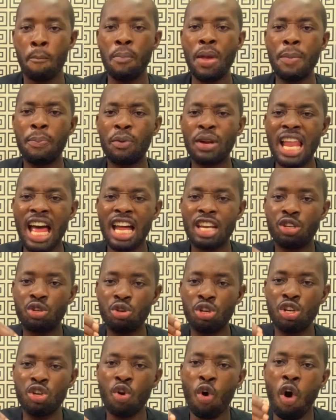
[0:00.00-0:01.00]
People are
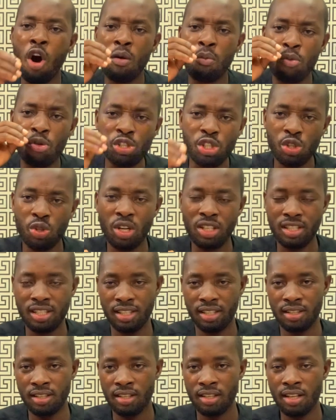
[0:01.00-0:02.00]
doing almost
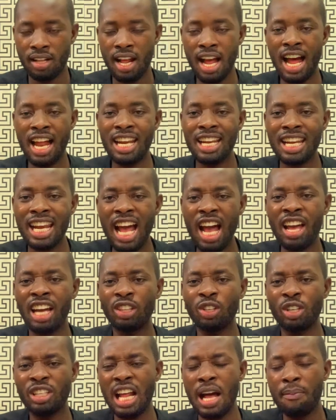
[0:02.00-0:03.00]
nothing. And now you're
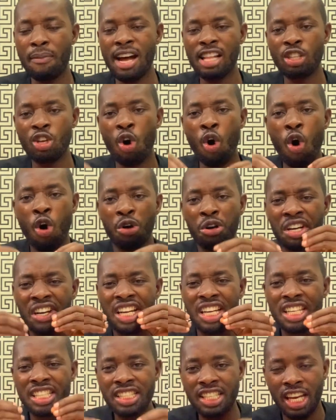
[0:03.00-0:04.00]
talking about
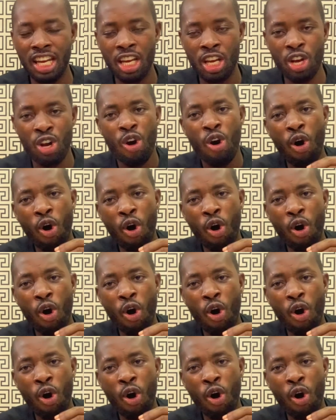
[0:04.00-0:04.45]
hungry day.